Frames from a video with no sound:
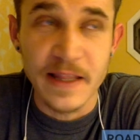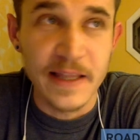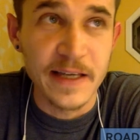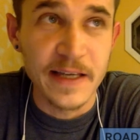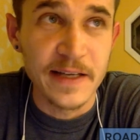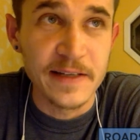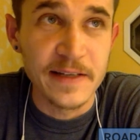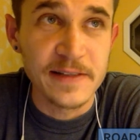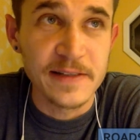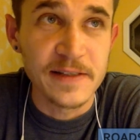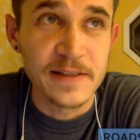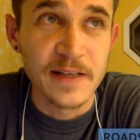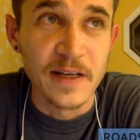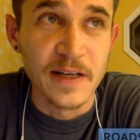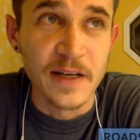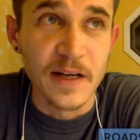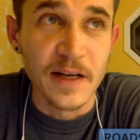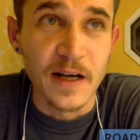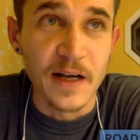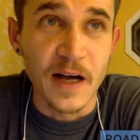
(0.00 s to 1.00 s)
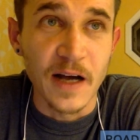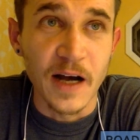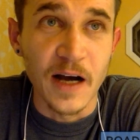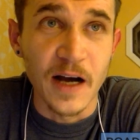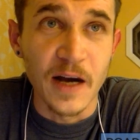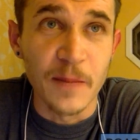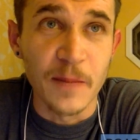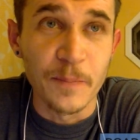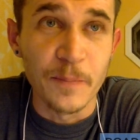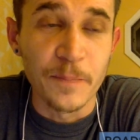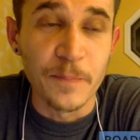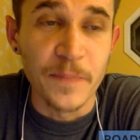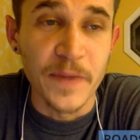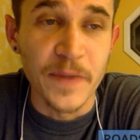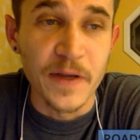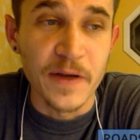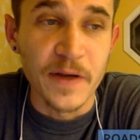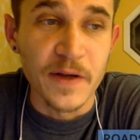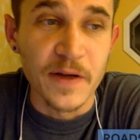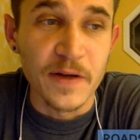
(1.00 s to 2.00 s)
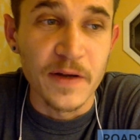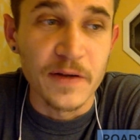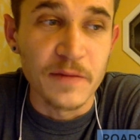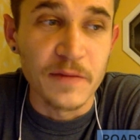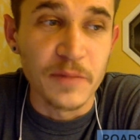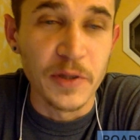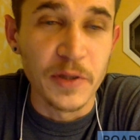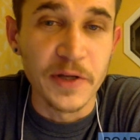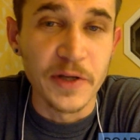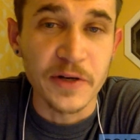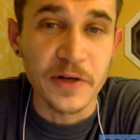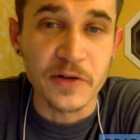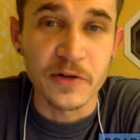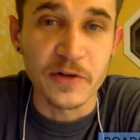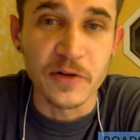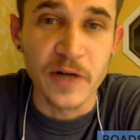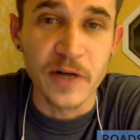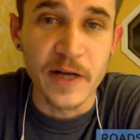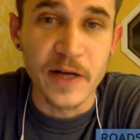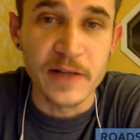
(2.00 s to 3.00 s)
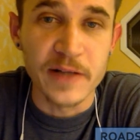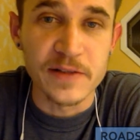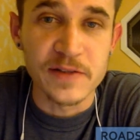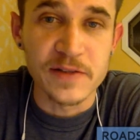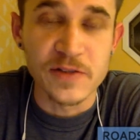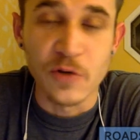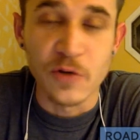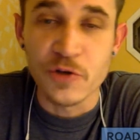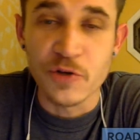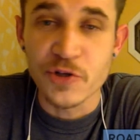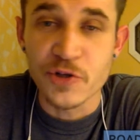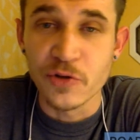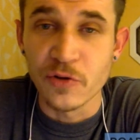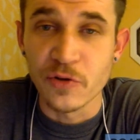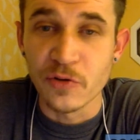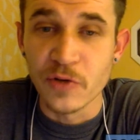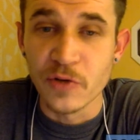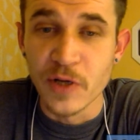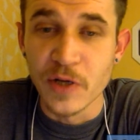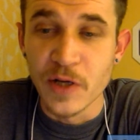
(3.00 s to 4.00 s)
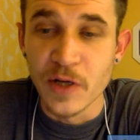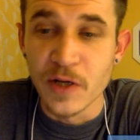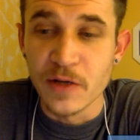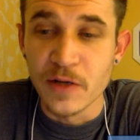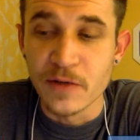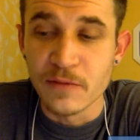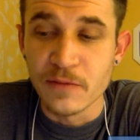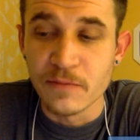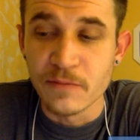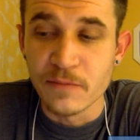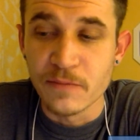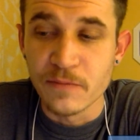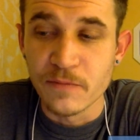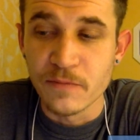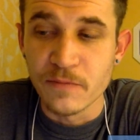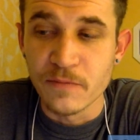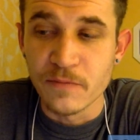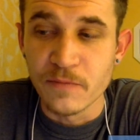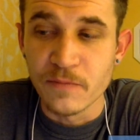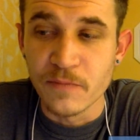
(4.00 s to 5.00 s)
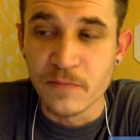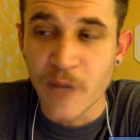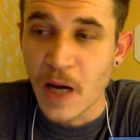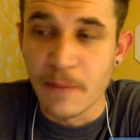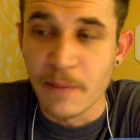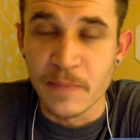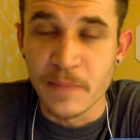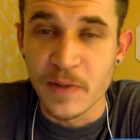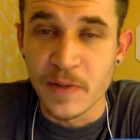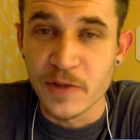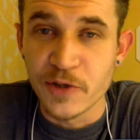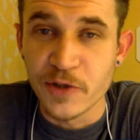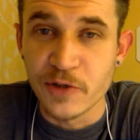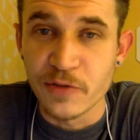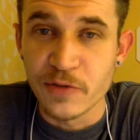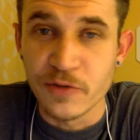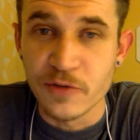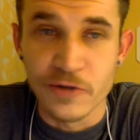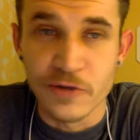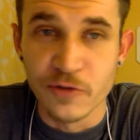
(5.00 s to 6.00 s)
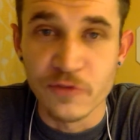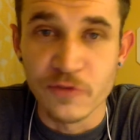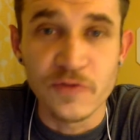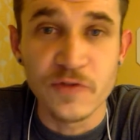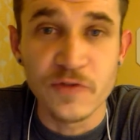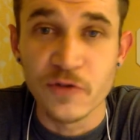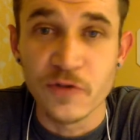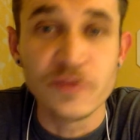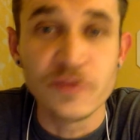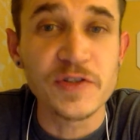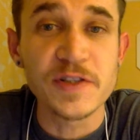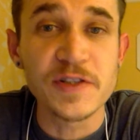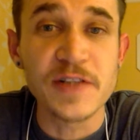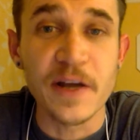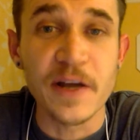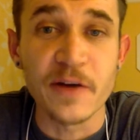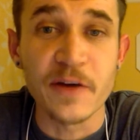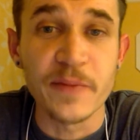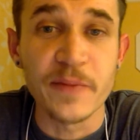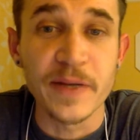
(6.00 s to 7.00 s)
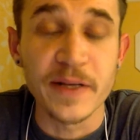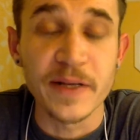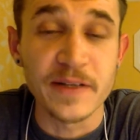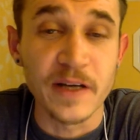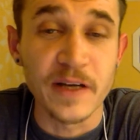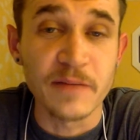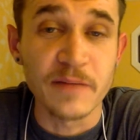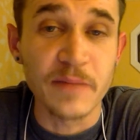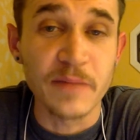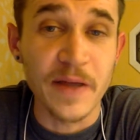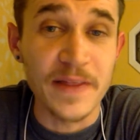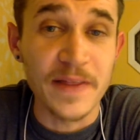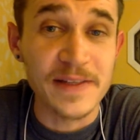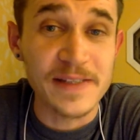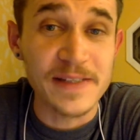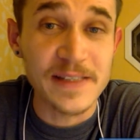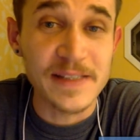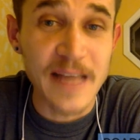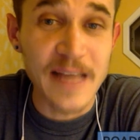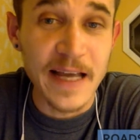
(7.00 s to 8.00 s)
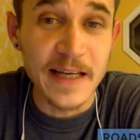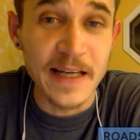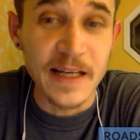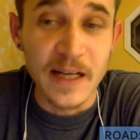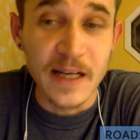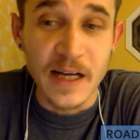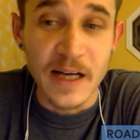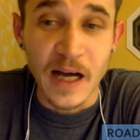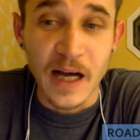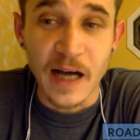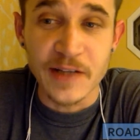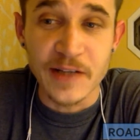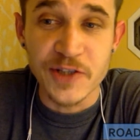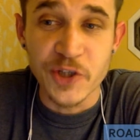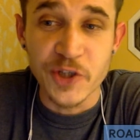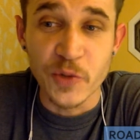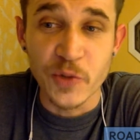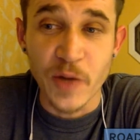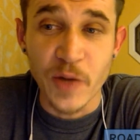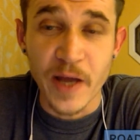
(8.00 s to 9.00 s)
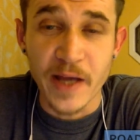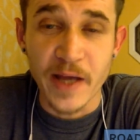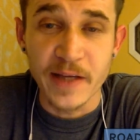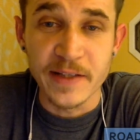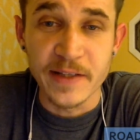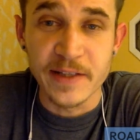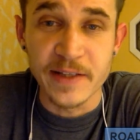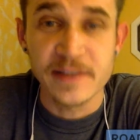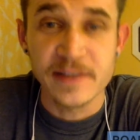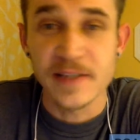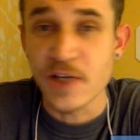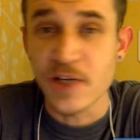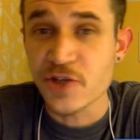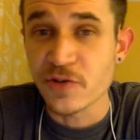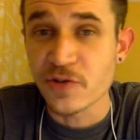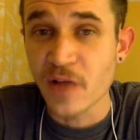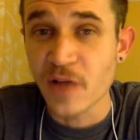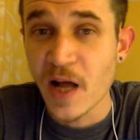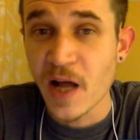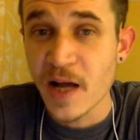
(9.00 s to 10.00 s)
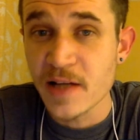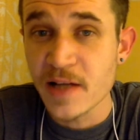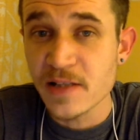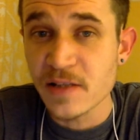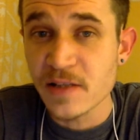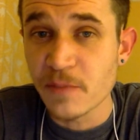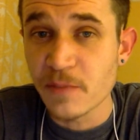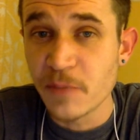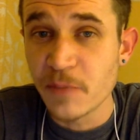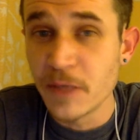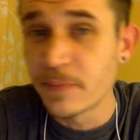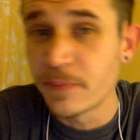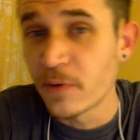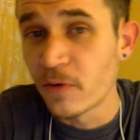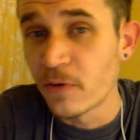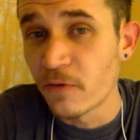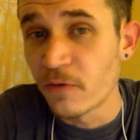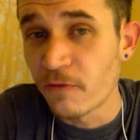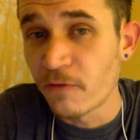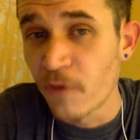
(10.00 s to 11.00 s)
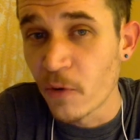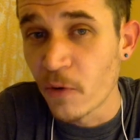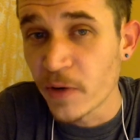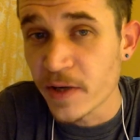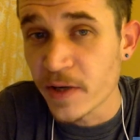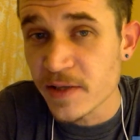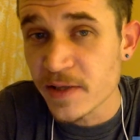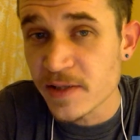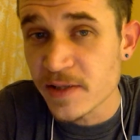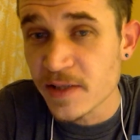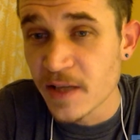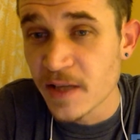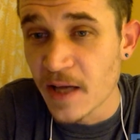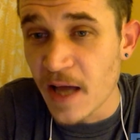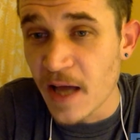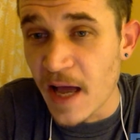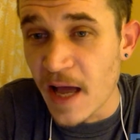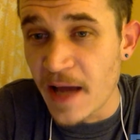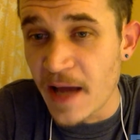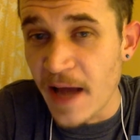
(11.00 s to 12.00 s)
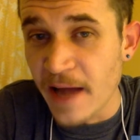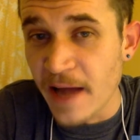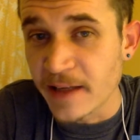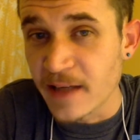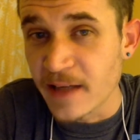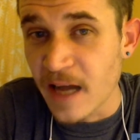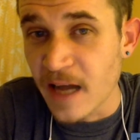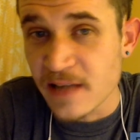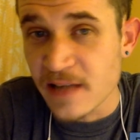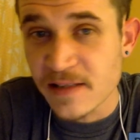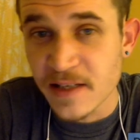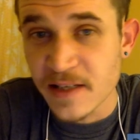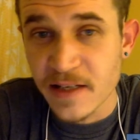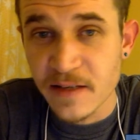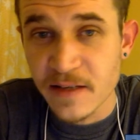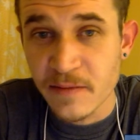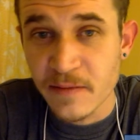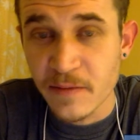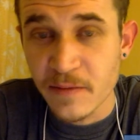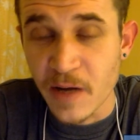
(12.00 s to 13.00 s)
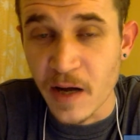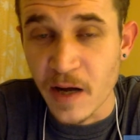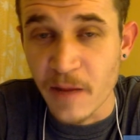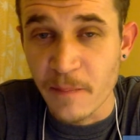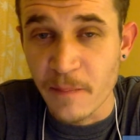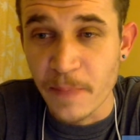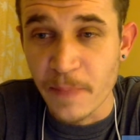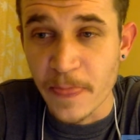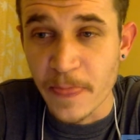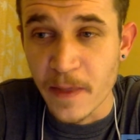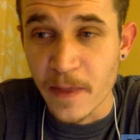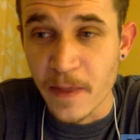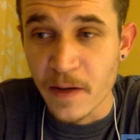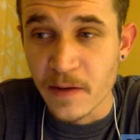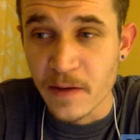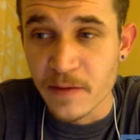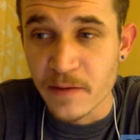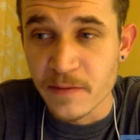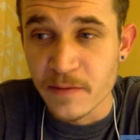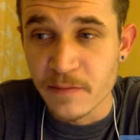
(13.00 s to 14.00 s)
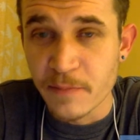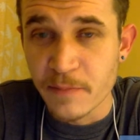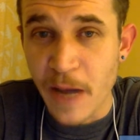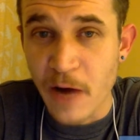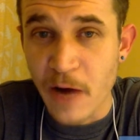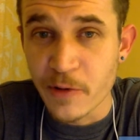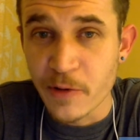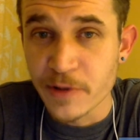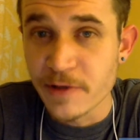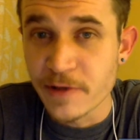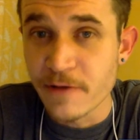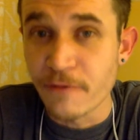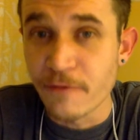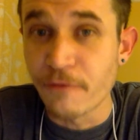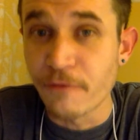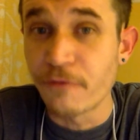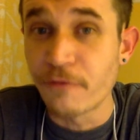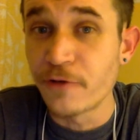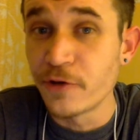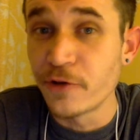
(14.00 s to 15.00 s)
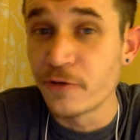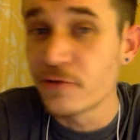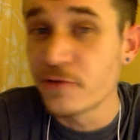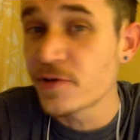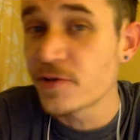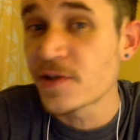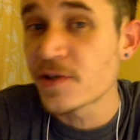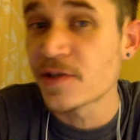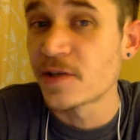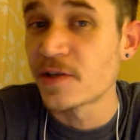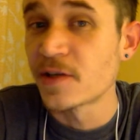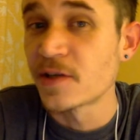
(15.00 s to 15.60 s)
these um, political and social um, use, uses that are being done by the state onto a decentralized, people-focused, and agnostic, um, power-diffuse